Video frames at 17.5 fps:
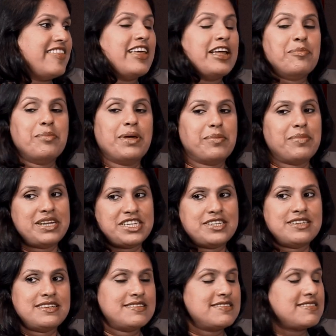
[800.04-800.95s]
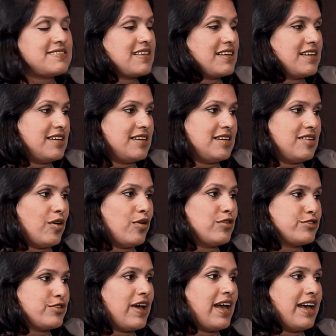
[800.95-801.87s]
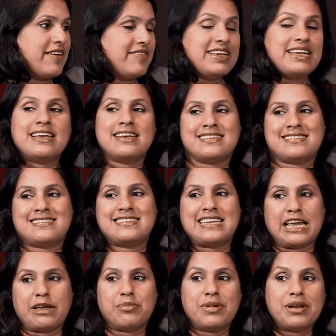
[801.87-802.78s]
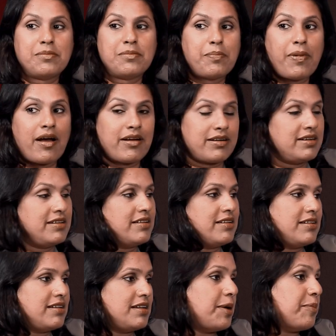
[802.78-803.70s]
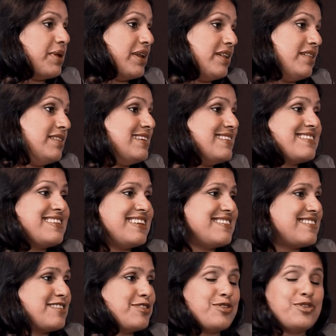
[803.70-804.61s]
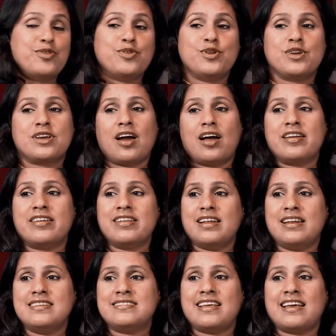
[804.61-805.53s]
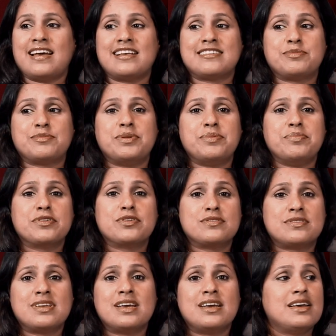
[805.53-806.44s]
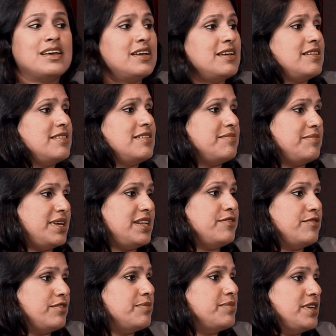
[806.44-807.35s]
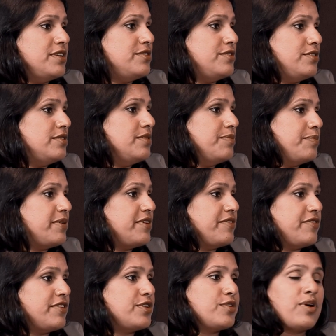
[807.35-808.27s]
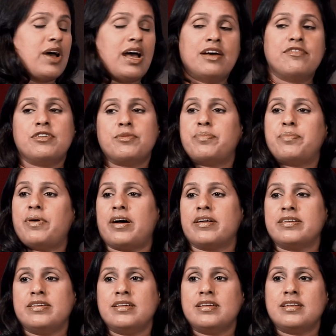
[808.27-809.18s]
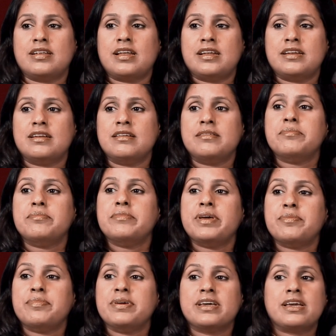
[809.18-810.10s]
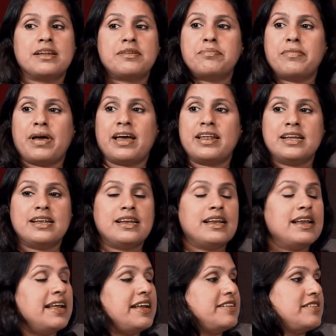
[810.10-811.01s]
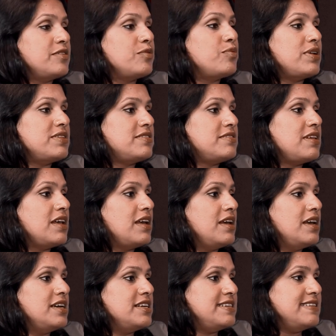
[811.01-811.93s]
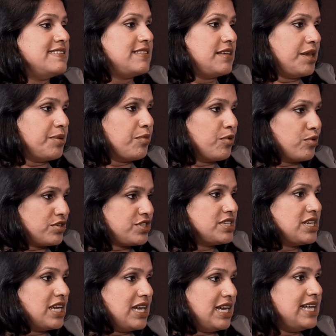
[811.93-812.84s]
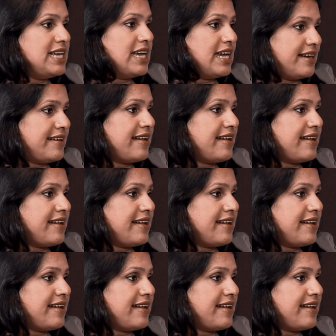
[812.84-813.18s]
and then maybe she's also having a stable partner. I mean, these days you can't really say husband, because many women prefer to have a partner and maybe get married later once she's emotionally